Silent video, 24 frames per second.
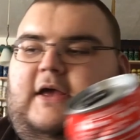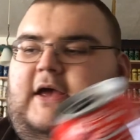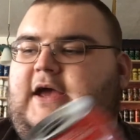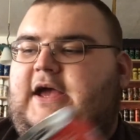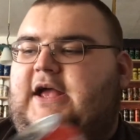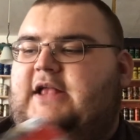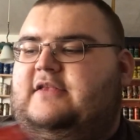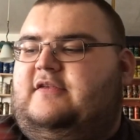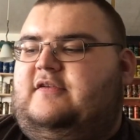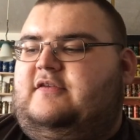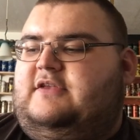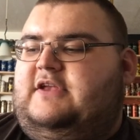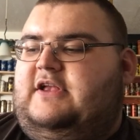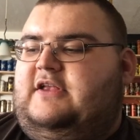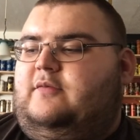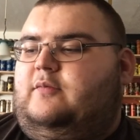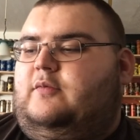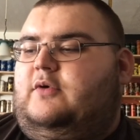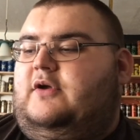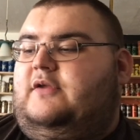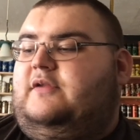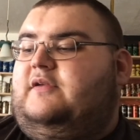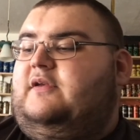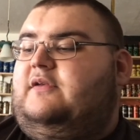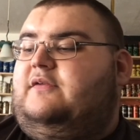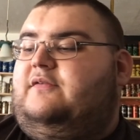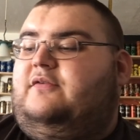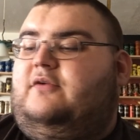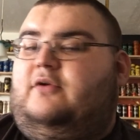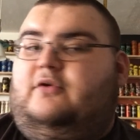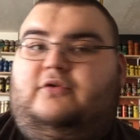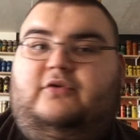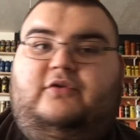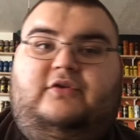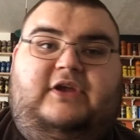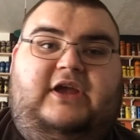And that was it
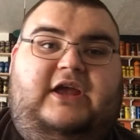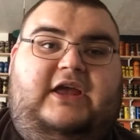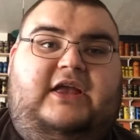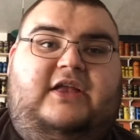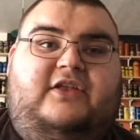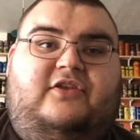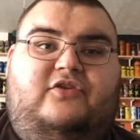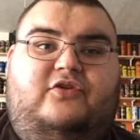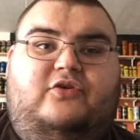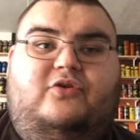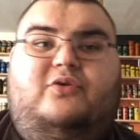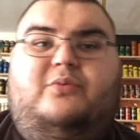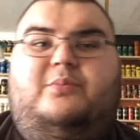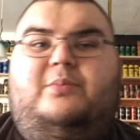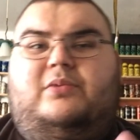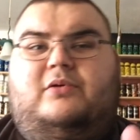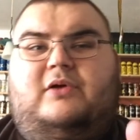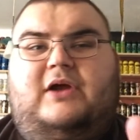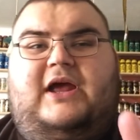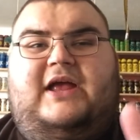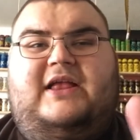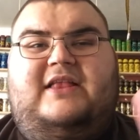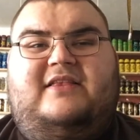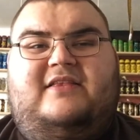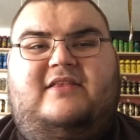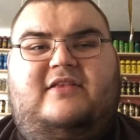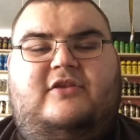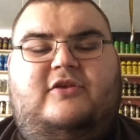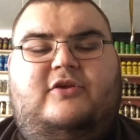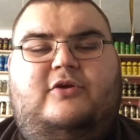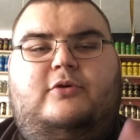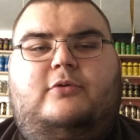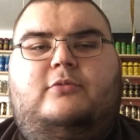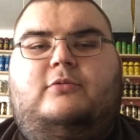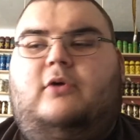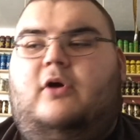for today. Two brand
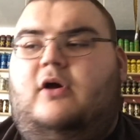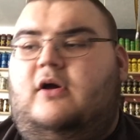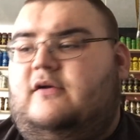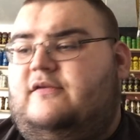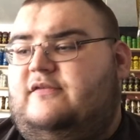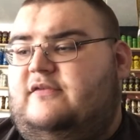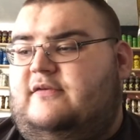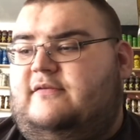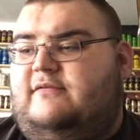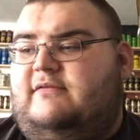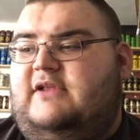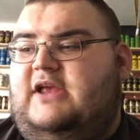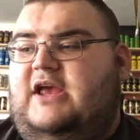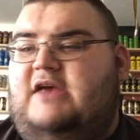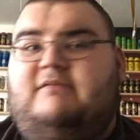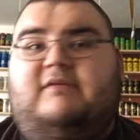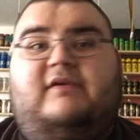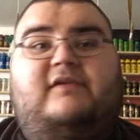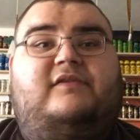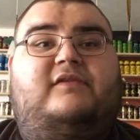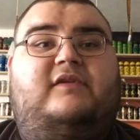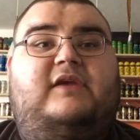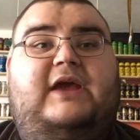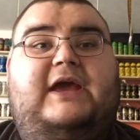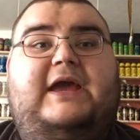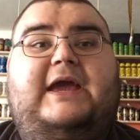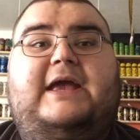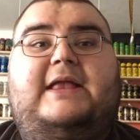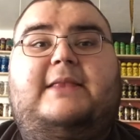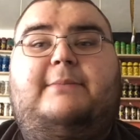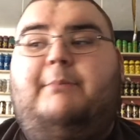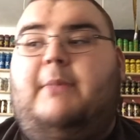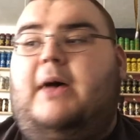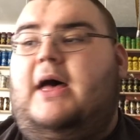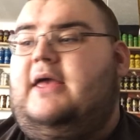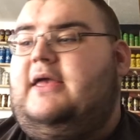new Rockstar flavors
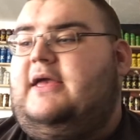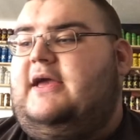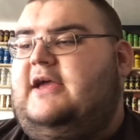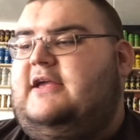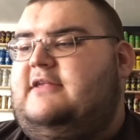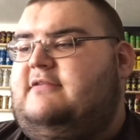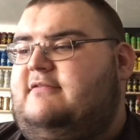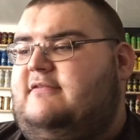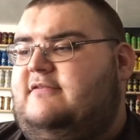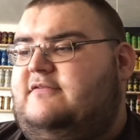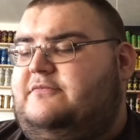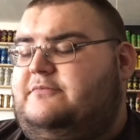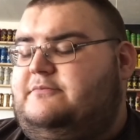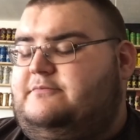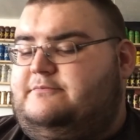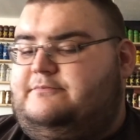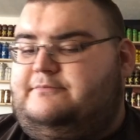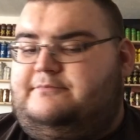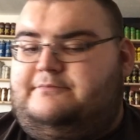in my hands.